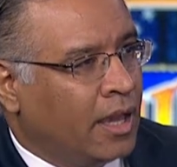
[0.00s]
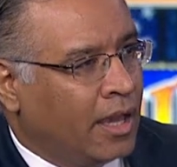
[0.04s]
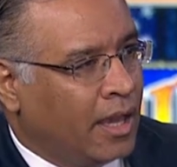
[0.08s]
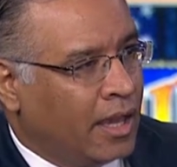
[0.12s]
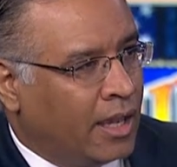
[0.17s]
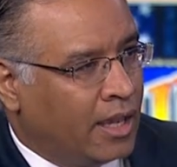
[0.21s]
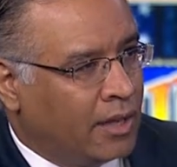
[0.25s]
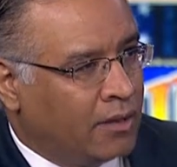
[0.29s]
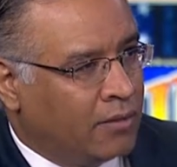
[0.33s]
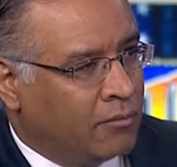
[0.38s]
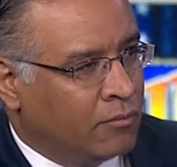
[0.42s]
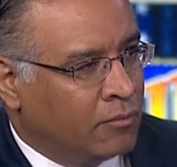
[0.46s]

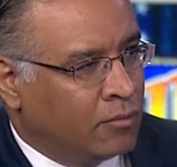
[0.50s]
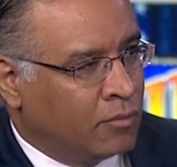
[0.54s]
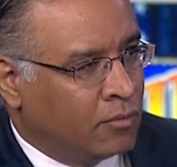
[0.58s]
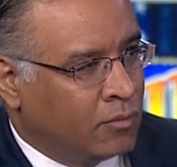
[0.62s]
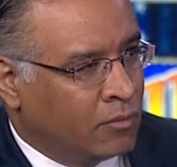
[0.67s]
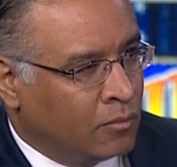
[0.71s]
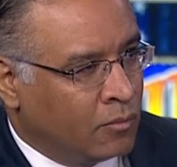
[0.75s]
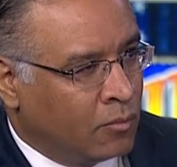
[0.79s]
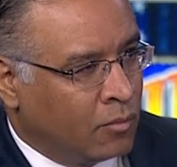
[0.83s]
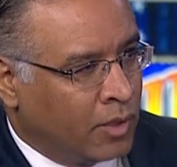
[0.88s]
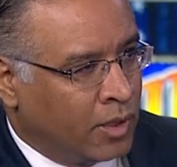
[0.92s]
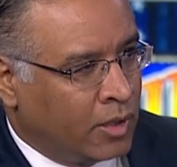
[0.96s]
And
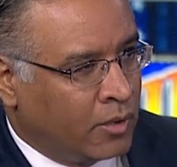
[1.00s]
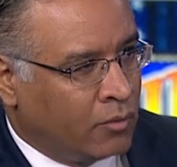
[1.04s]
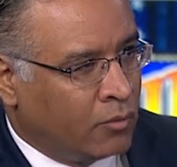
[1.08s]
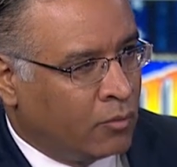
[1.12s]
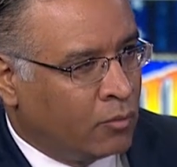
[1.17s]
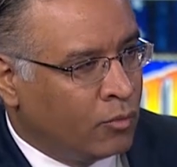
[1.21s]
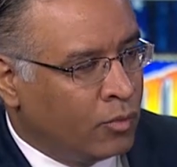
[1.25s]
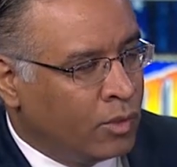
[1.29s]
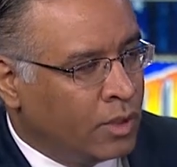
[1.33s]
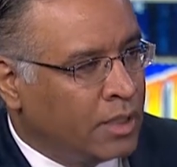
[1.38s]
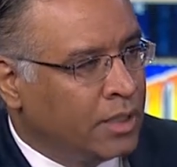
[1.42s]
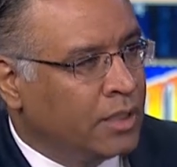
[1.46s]
what it
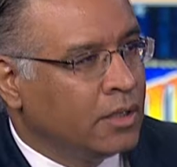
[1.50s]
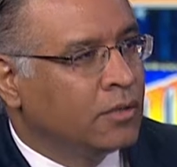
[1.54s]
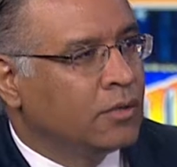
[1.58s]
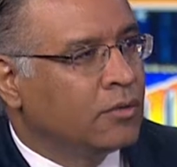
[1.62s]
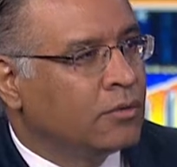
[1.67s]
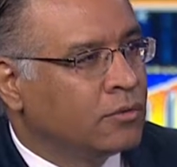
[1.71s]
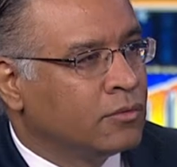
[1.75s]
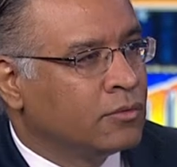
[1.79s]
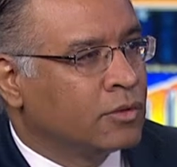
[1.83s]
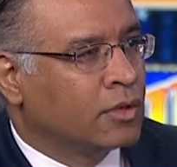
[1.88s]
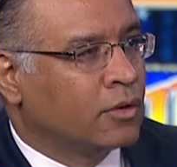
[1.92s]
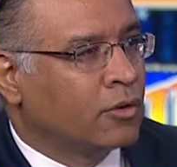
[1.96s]
really
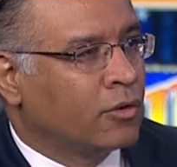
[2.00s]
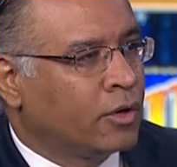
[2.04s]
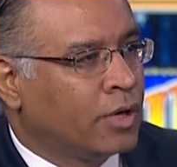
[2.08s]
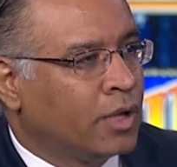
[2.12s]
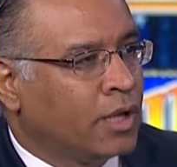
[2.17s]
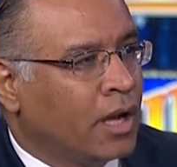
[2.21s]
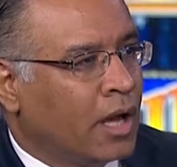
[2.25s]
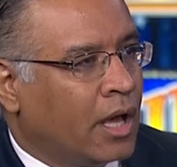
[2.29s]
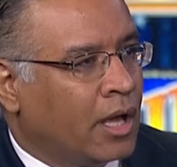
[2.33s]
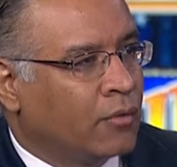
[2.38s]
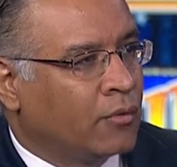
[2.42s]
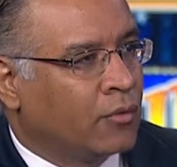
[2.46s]
zeroed
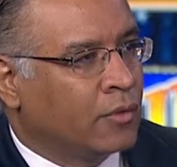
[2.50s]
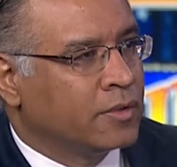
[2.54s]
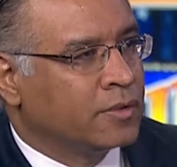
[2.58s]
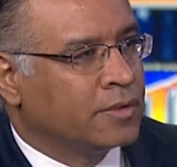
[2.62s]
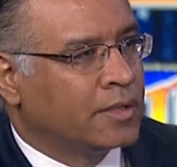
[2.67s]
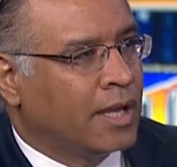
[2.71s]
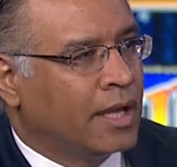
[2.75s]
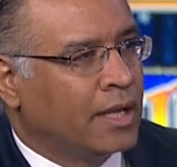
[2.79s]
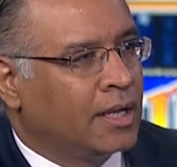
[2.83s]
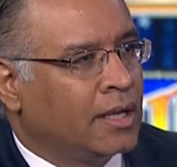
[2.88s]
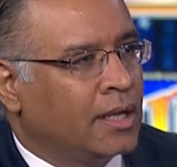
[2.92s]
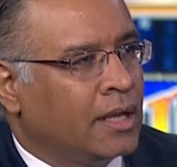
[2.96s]
in on was
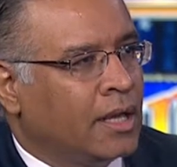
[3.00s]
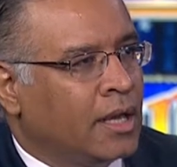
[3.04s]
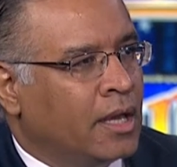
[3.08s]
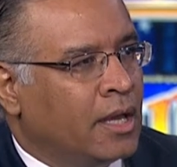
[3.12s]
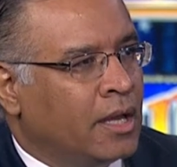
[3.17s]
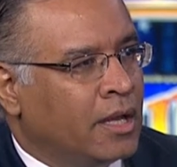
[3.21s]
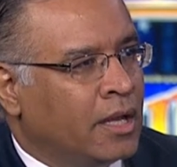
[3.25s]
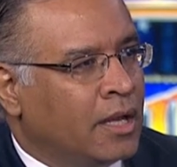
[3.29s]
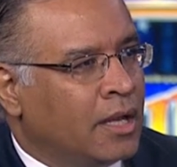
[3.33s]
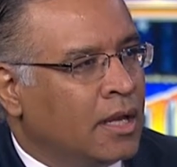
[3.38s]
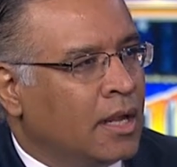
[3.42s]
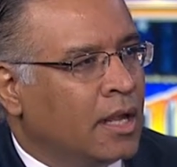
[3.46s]
that
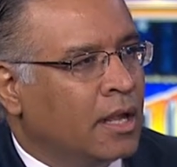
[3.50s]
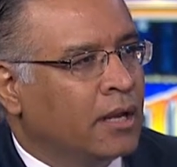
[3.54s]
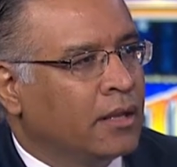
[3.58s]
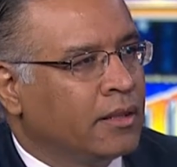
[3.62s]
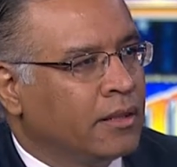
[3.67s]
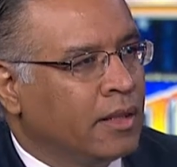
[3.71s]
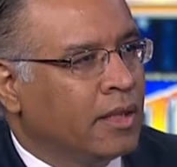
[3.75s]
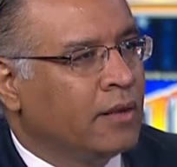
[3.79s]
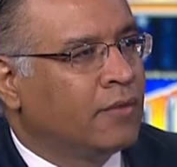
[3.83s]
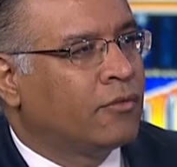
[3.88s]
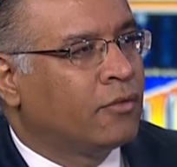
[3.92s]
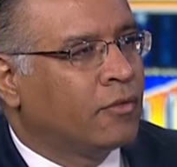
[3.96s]
none
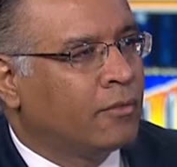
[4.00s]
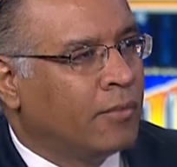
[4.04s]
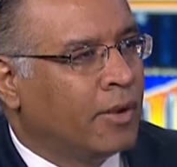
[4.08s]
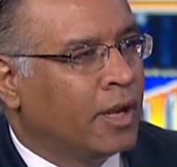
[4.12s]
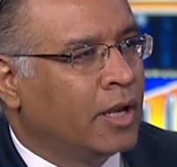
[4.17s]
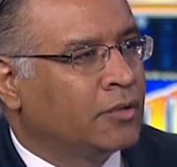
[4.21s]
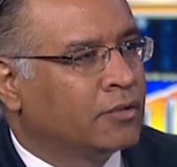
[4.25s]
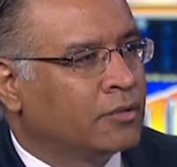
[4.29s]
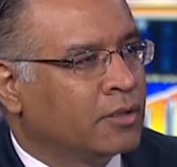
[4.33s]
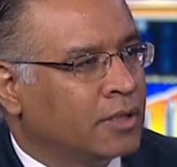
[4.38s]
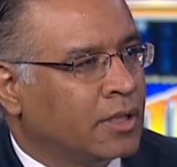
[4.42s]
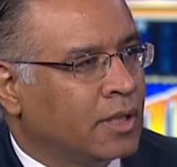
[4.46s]
of the
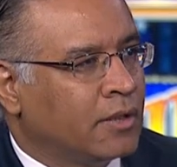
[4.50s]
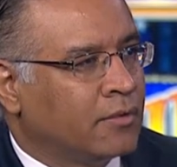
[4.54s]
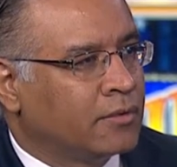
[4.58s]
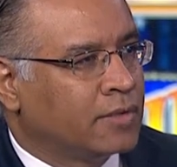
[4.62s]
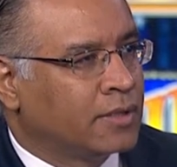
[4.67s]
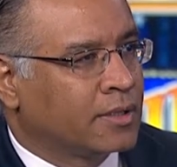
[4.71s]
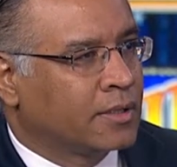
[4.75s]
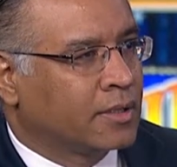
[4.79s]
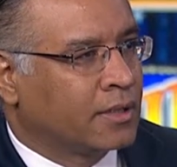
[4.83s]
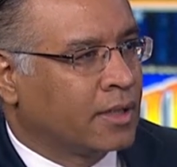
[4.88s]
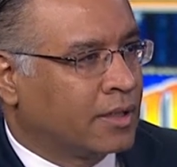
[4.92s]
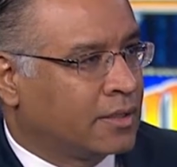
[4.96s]
information that
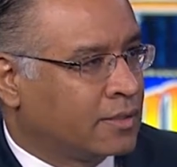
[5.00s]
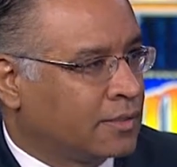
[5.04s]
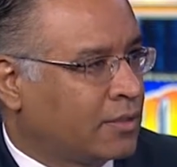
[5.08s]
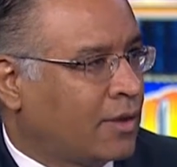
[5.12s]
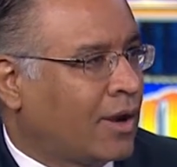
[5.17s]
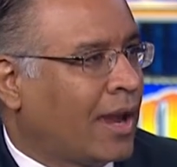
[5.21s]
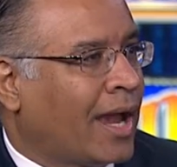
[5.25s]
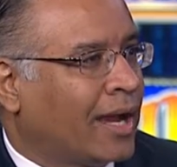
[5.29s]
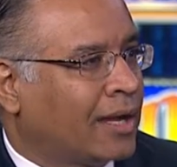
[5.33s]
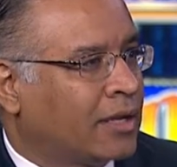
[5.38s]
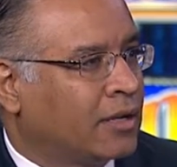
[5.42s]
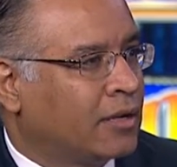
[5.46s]
was
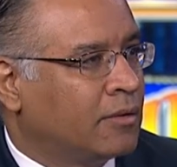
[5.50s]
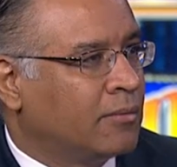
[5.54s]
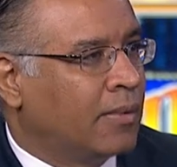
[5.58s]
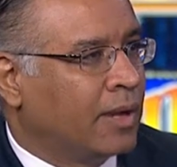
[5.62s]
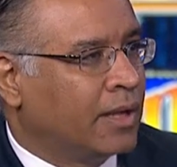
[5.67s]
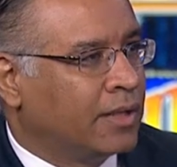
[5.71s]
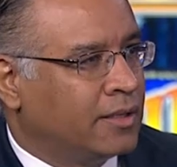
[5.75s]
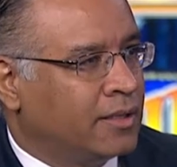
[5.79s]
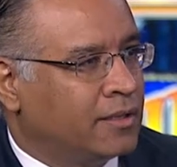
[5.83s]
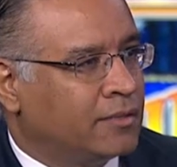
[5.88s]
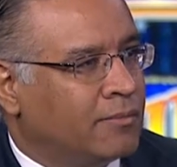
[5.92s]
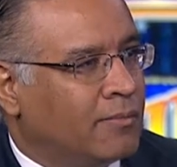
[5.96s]
extracted
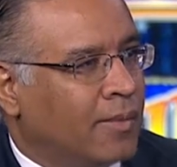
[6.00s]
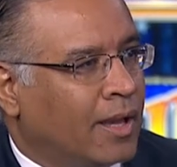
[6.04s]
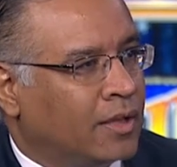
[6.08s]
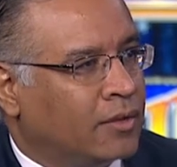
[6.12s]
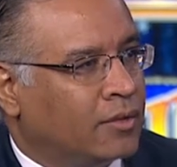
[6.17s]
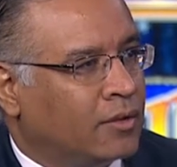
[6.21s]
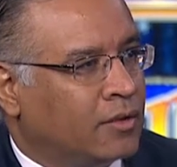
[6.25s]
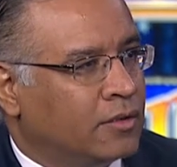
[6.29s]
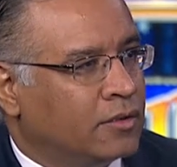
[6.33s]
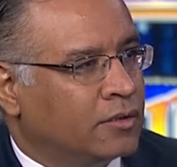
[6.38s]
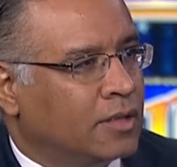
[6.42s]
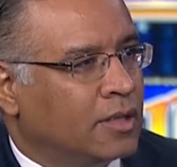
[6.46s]
by these
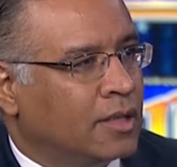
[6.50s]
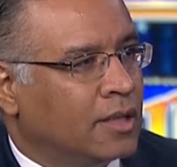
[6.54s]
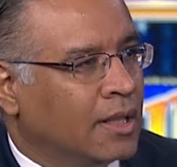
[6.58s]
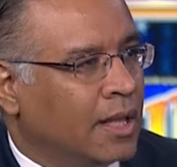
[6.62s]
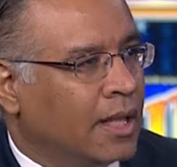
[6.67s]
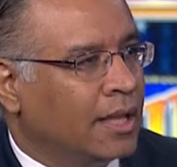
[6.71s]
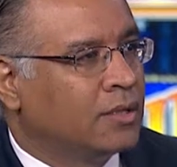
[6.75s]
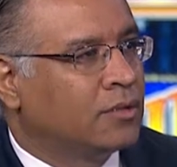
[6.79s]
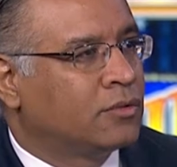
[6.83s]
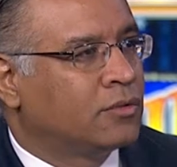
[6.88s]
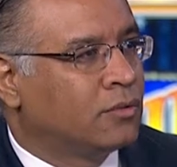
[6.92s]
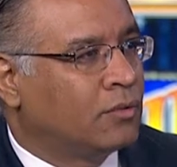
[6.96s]
methods
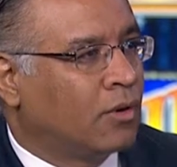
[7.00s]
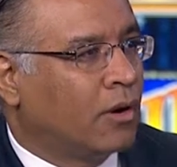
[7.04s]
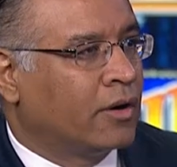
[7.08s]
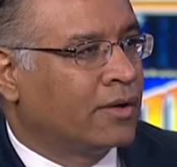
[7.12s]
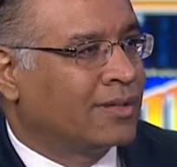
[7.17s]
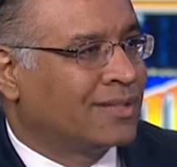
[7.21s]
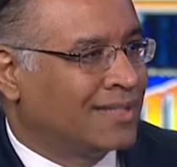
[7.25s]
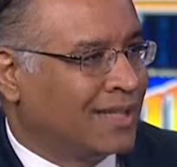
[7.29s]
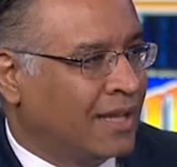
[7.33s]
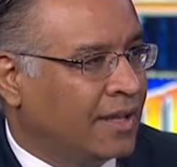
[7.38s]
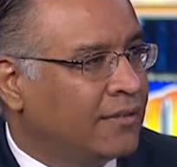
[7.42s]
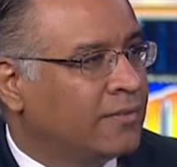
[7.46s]
led to our
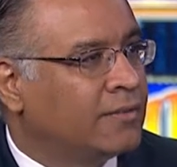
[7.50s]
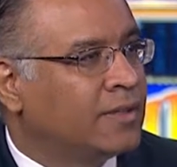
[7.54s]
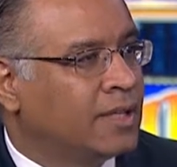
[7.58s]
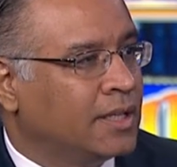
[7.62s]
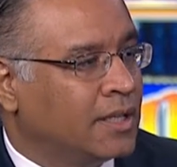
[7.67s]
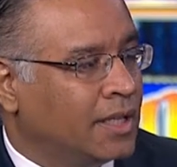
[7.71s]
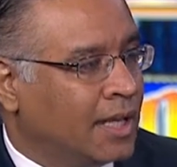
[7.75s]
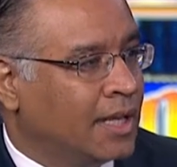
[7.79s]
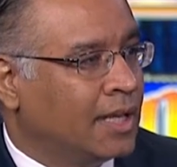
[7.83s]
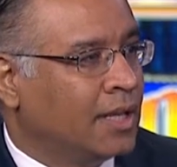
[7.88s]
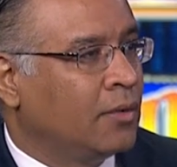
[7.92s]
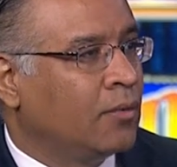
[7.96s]
safety
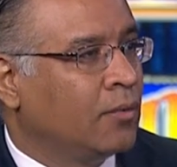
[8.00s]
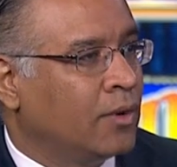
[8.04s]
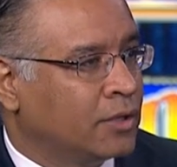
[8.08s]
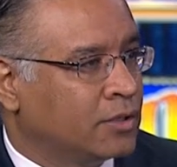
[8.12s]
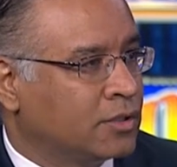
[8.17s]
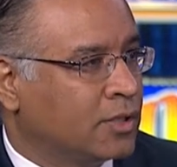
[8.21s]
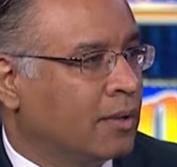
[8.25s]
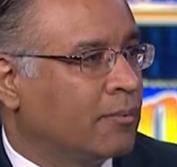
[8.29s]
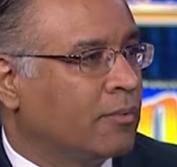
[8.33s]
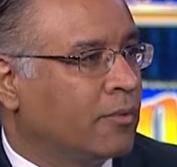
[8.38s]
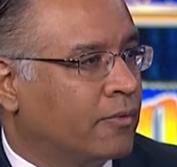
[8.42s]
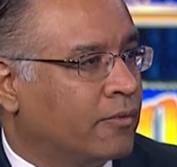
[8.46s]
in any way,
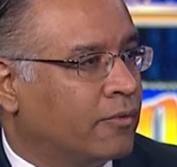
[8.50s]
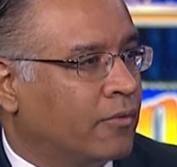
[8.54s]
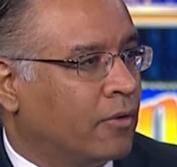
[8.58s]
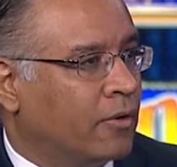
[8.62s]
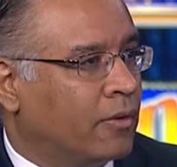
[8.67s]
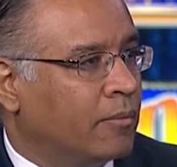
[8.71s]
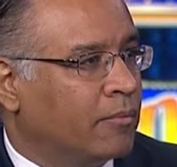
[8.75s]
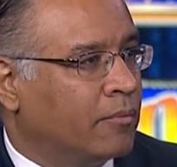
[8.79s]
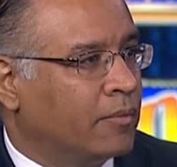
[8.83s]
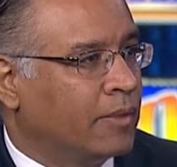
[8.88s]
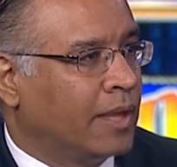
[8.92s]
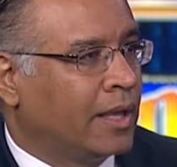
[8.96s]
shape, or form.